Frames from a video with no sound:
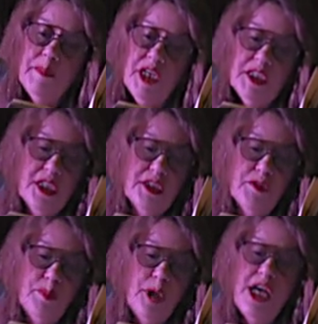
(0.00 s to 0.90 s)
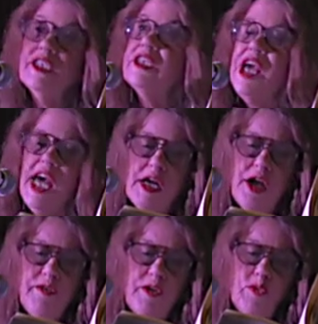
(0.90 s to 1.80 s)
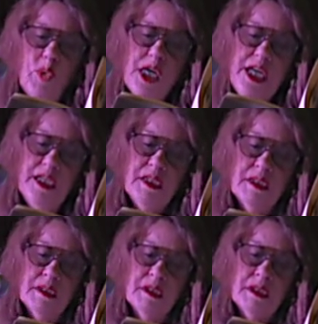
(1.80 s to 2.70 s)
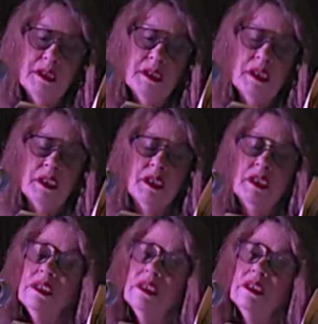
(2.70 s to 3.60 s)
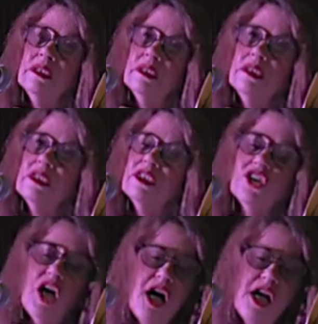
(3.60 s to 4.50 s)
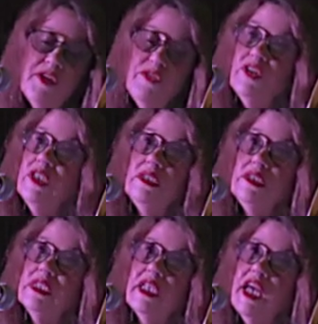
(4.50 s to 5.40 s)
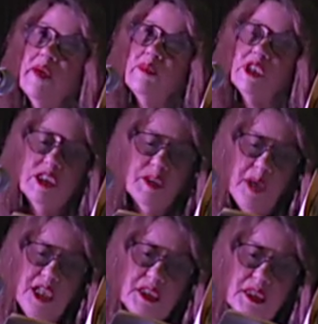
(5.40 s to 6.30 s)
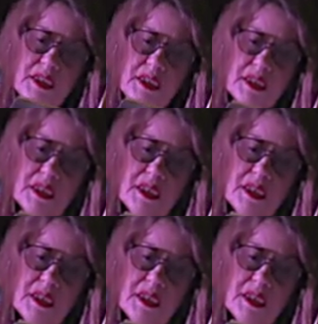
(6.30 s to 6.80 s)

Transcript: a basket of bread, a carafe of wine. Desire fills the empty spaces.